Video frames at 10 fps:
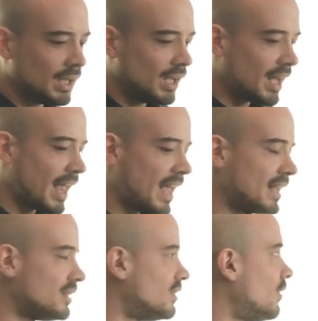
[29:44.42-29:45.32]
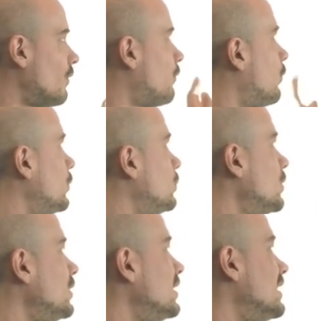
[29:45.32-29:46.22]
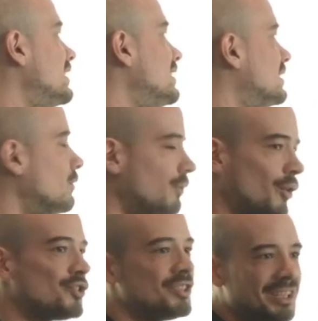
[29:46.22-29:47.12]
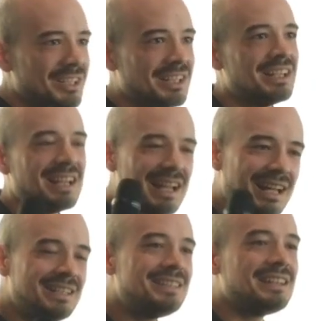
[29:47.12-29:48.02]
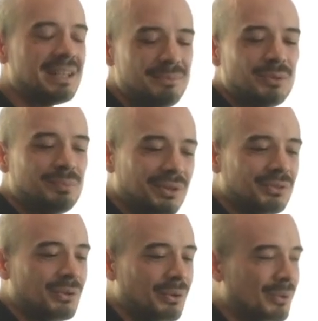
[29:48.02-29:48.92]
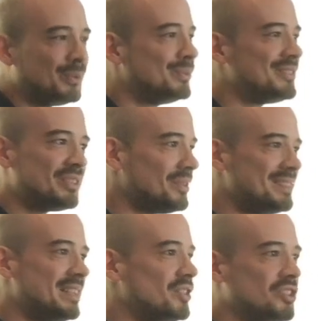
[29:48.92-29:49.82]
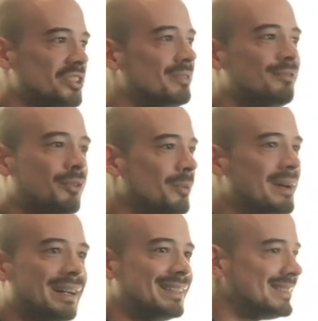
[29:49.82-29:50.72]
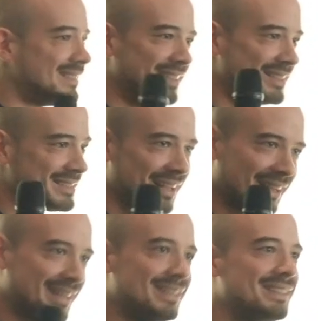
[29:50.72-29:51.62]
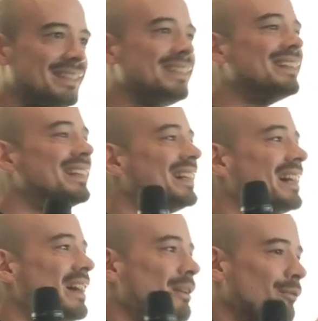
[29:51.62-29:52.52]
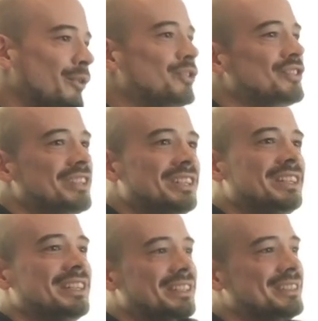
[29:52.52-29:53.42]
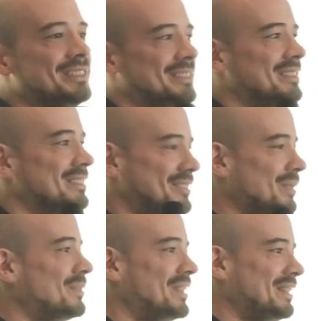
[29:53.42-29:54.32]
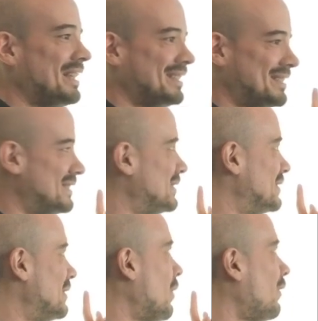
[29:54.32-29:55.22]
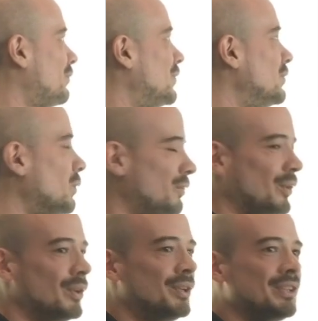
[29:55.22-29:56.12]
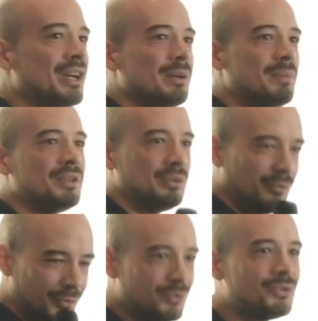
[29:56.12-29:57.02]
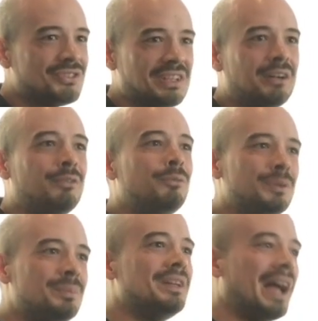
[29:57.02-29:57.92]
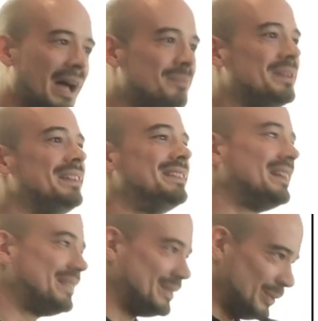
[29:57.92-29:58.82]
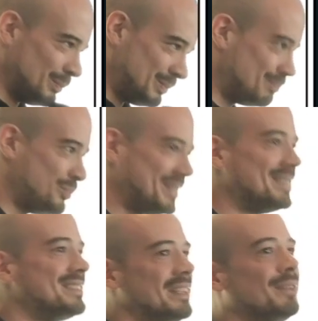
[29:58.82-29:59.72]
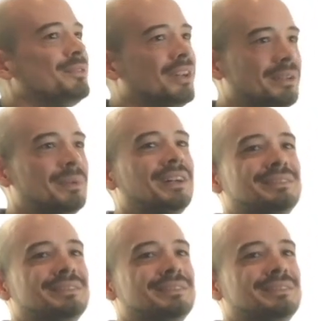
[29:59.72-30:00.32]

And the fourth one is versioning. Anytime you build your own serialization format, DSL, anything, versioning is something that's often overlooked, but your future self would be happy that your present self thought about